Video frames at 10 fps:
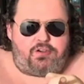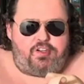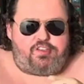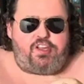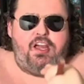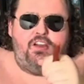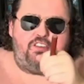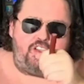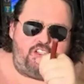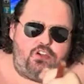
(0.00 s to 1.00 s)
you want to
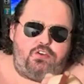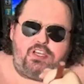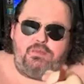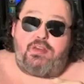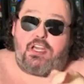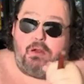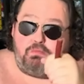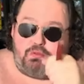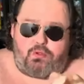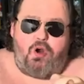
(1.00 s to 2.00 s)
stay a loser, go
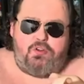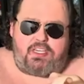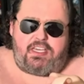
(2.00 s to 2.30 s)
buy this